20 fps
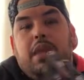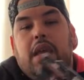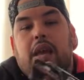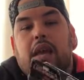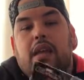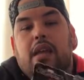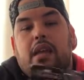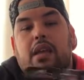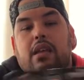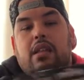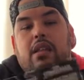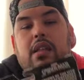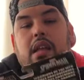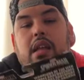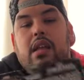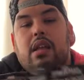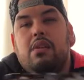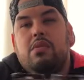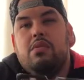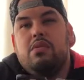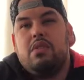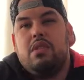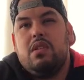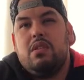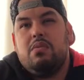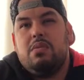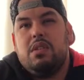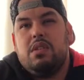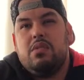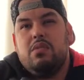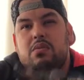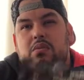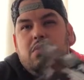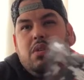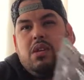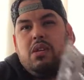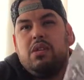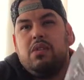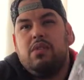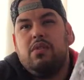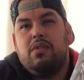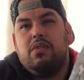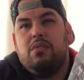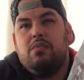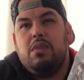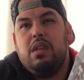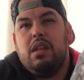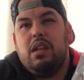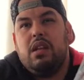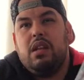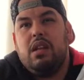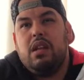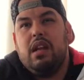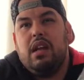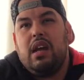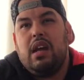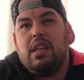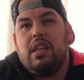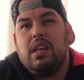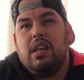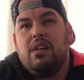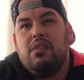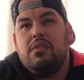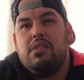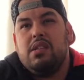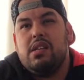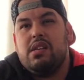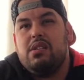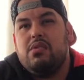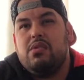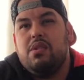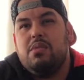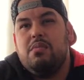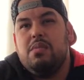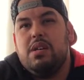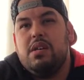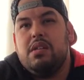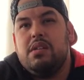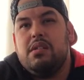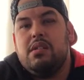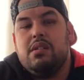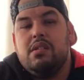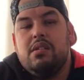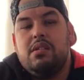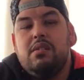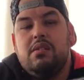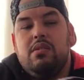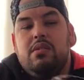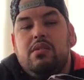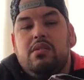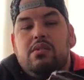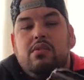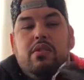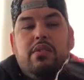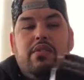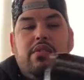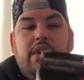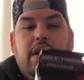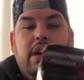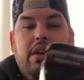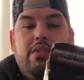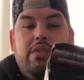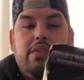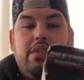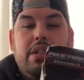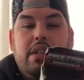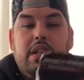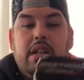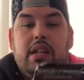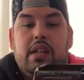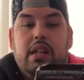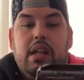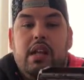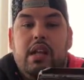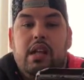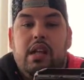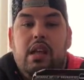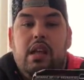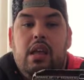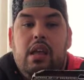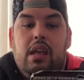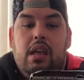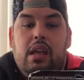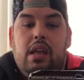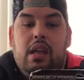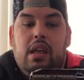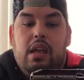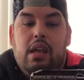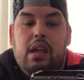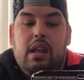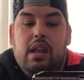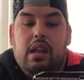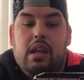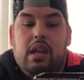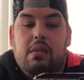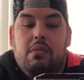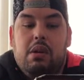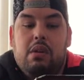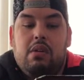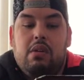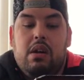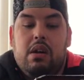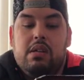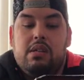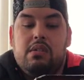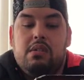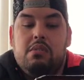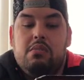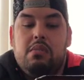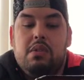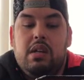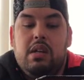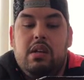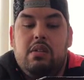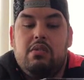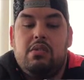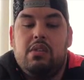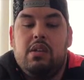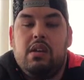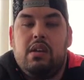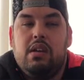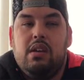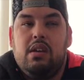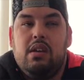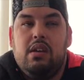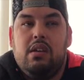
I think he was a little bit too much for me. Like, I think he was like $20 or 25 or something like that. And I came across him, and I was like,